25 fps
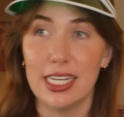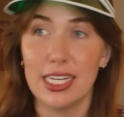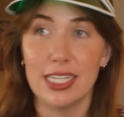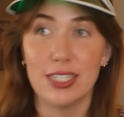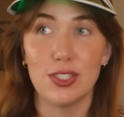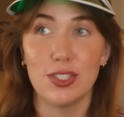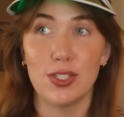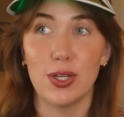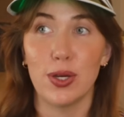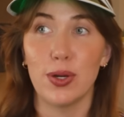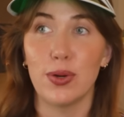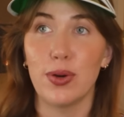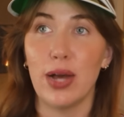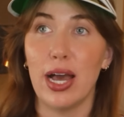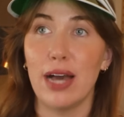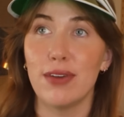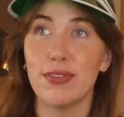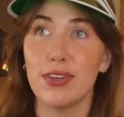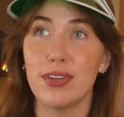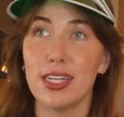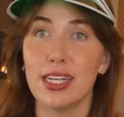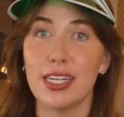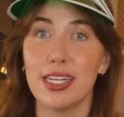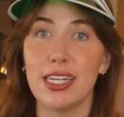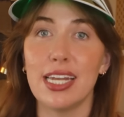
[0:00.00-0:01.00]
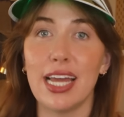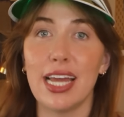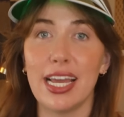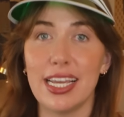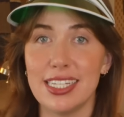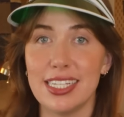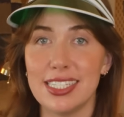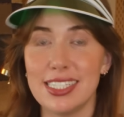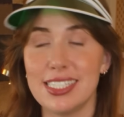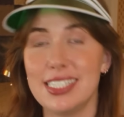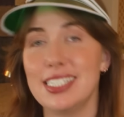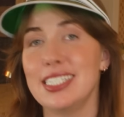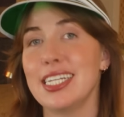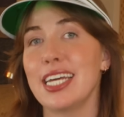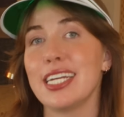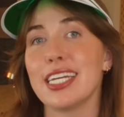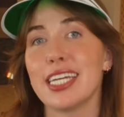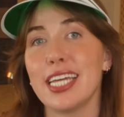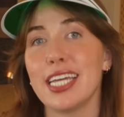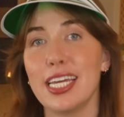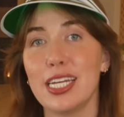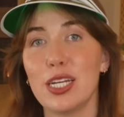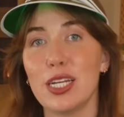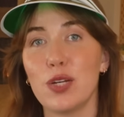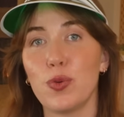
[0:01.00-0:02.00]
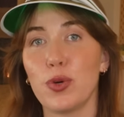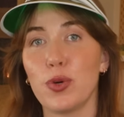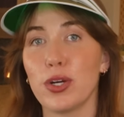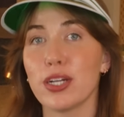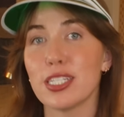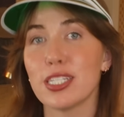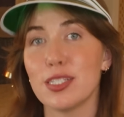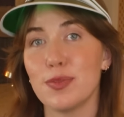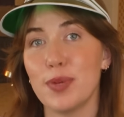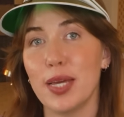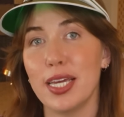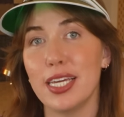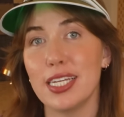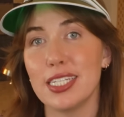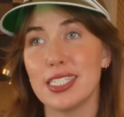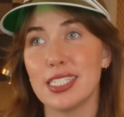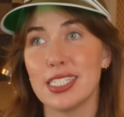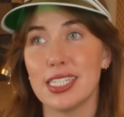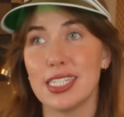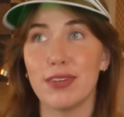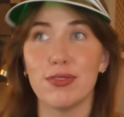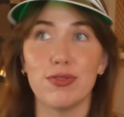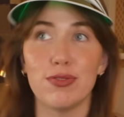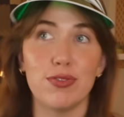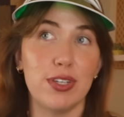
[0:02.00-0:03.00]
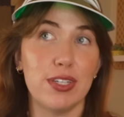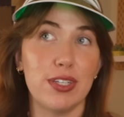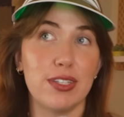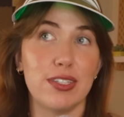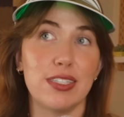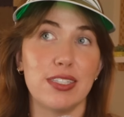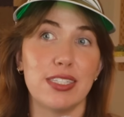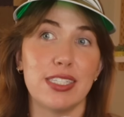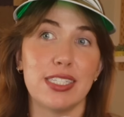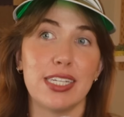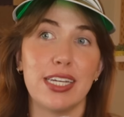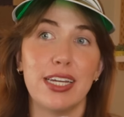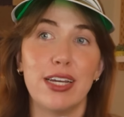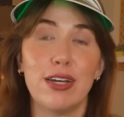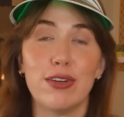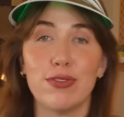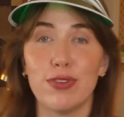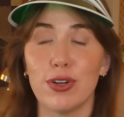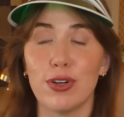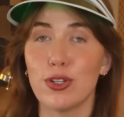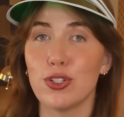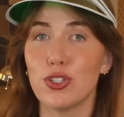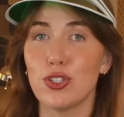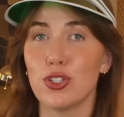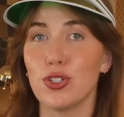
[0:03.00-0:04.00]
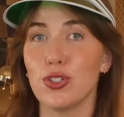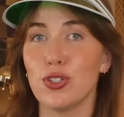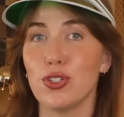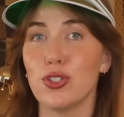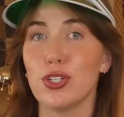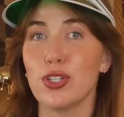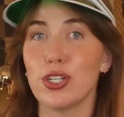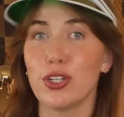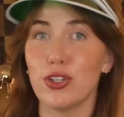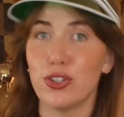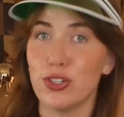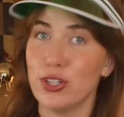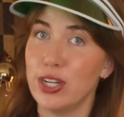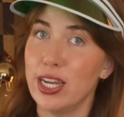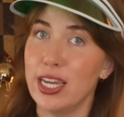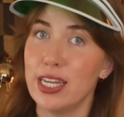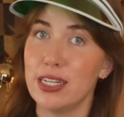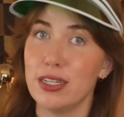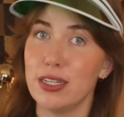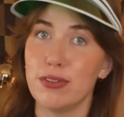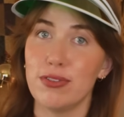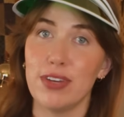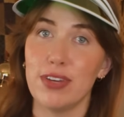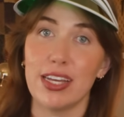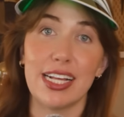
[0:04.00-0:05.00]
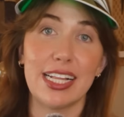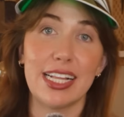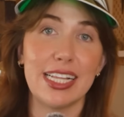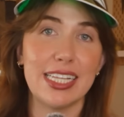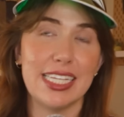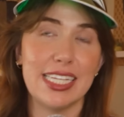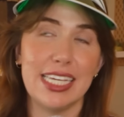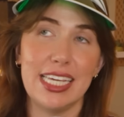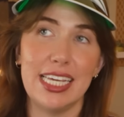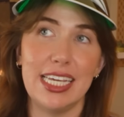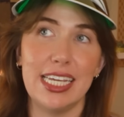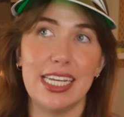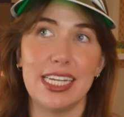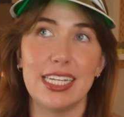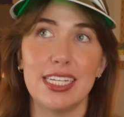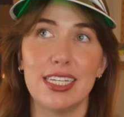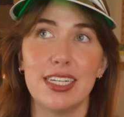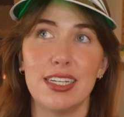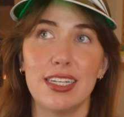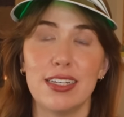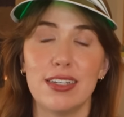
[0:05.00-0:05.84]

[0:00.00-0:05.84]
So having a nice dedicated workspace that feels functional and creative and clean